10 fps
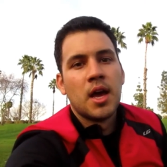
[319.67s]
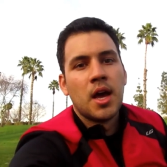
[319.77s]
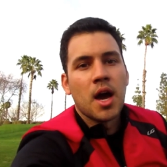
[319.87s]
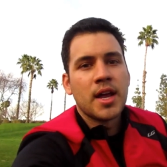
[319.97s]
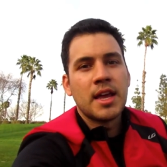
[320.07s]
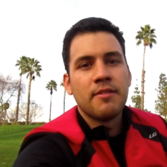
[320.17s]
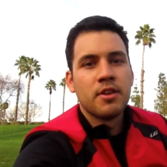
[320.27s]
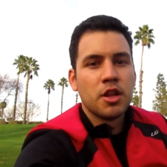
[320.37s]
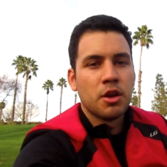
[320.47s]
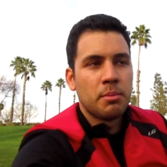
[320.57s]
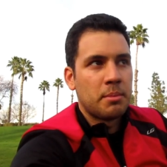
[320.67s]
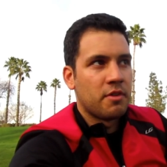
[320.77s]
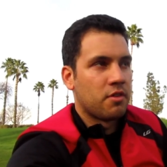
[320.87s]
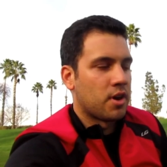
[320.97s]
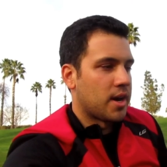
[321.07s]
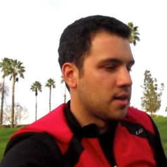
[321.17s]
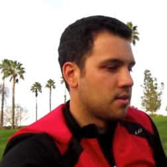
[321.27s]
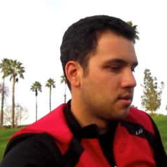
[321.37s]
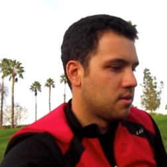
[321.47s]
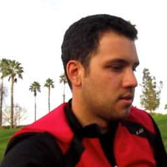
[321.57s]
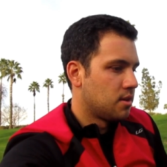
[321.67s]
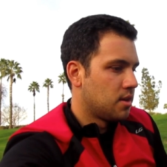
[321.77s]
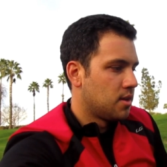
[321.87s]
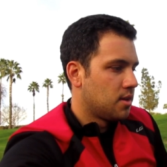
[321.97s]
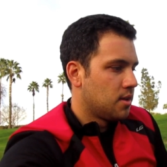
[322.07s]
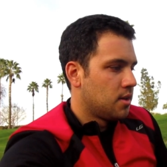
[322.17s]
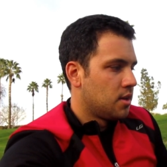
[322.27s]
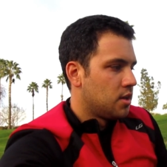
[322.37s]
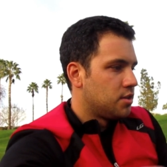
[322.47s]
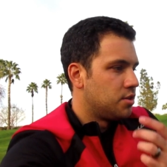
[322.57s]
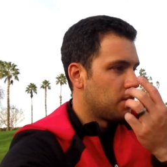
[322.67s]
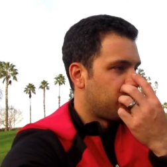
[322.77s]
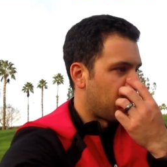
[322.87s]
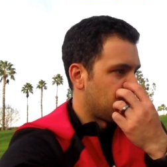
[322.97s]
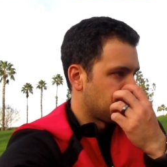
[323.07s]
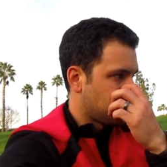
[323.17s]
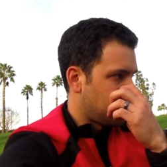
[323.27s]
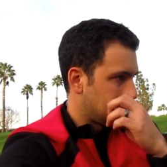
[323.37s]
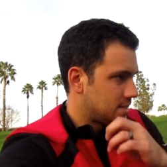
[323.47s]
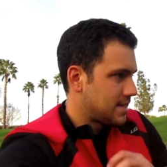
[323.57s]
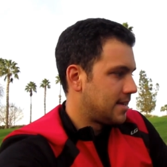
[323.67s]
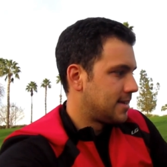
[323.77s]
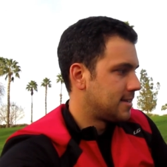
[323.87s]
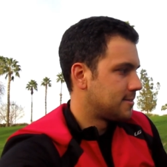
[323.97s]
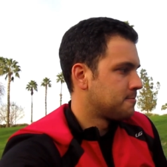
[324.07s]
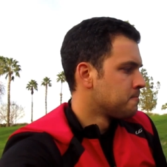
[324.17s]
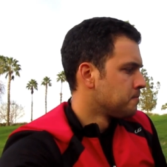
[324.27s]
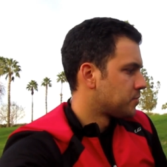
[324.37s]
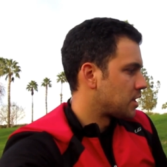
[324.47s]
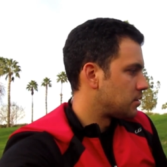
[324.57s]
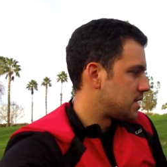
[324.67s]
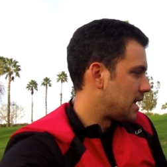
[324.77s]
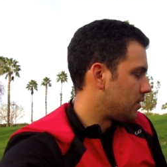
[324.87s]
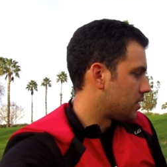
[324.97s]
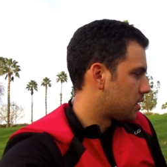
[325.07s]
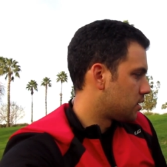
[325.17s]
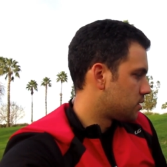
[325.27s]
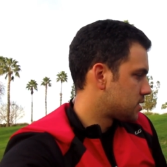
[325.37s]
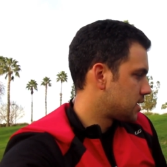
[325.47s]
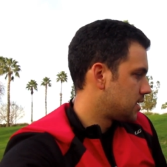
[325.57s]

I'm gonna give it a little bit before I do the final tweaks. We'll see how it goes.